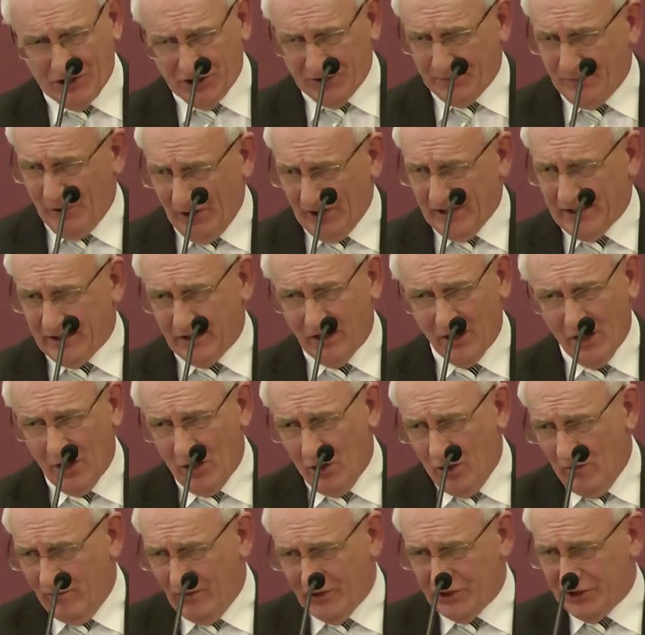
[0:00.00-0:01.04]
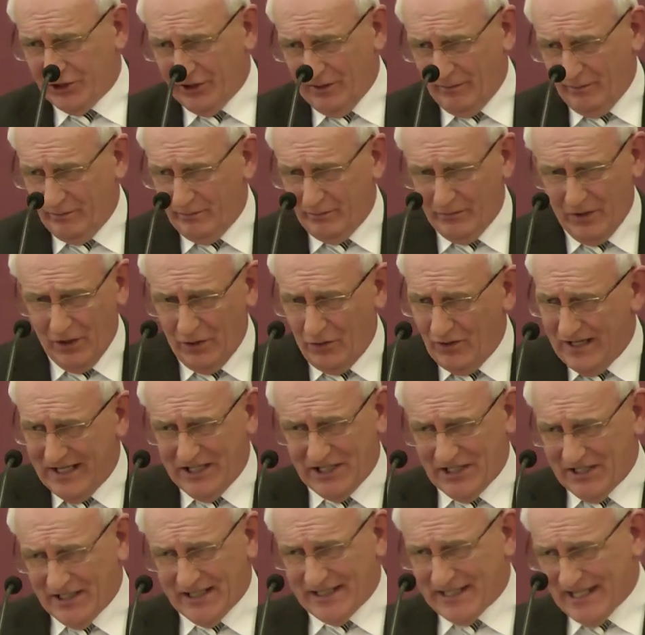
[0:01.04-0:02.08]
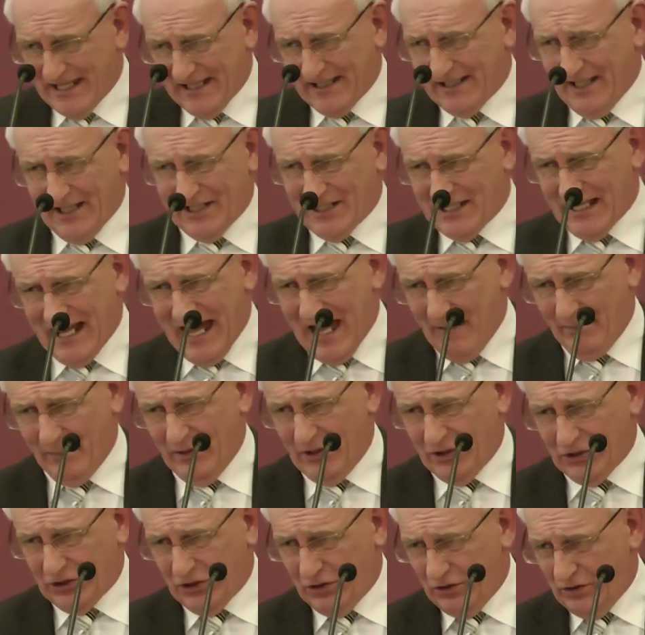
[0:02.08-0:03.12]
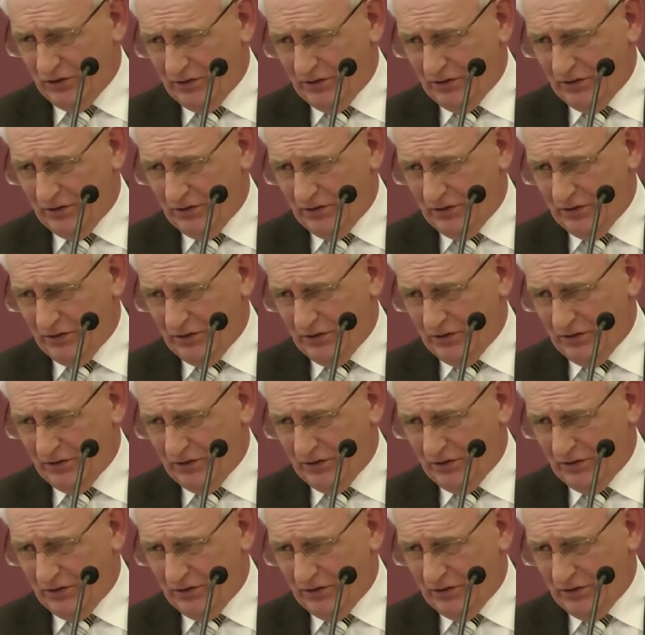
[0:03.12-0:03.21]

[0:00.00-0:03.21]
this morning over some recent thing that has happened to